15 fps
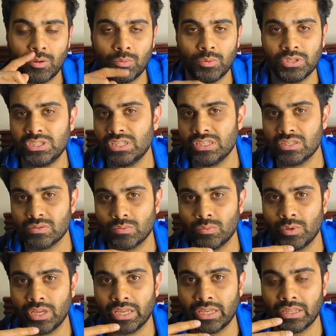which is
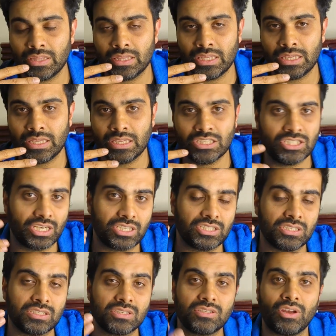where the
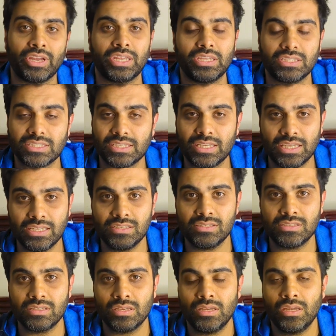injection site
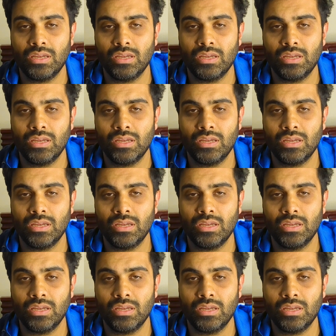is.